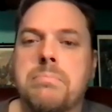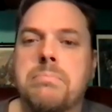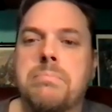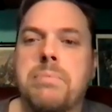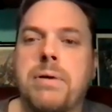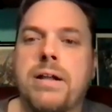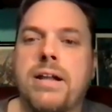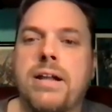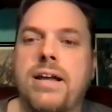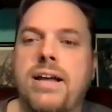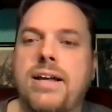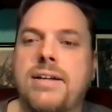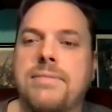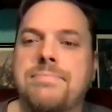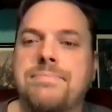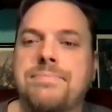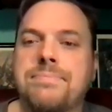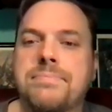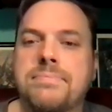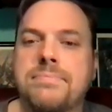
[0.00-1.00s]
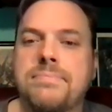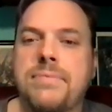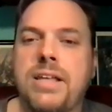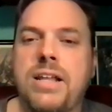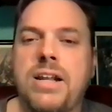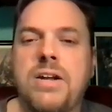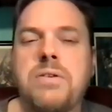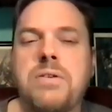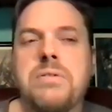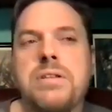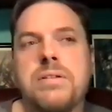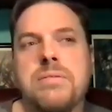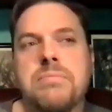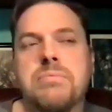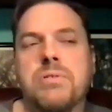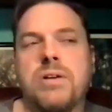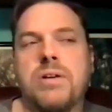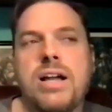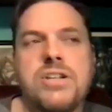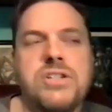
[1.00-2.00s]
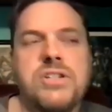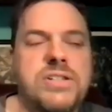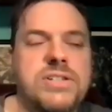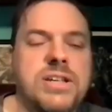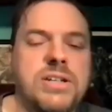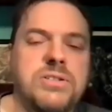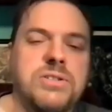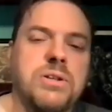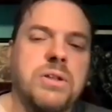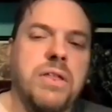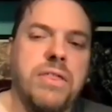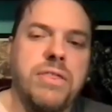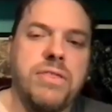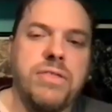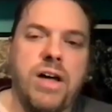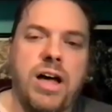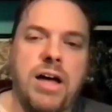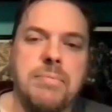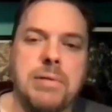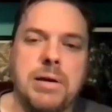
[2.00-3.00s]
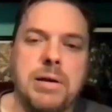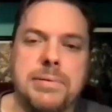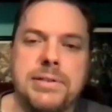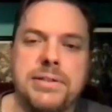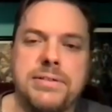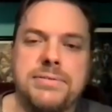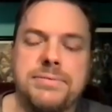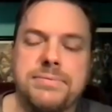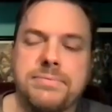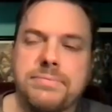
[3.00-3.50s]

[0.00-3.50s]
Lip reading: But Mirage just has a little thought bubble.